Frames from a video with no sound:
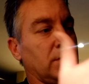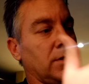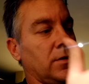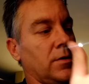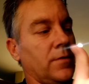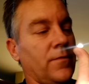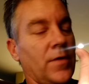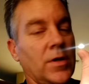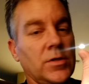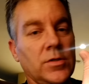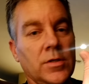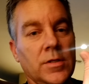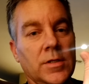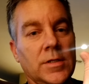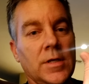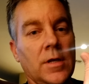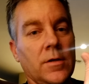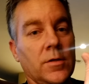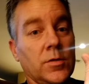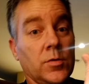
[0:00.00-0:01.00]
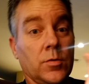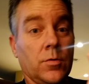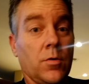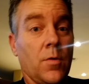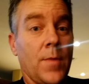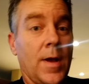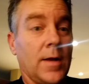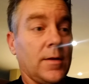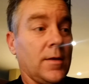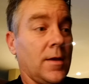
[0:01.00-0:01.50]
and eventually the tendons will
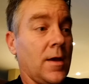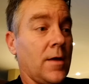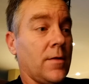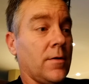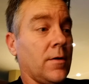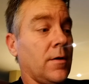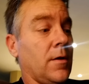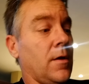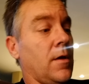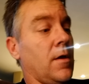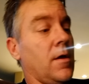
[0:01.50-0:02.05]
grow back together,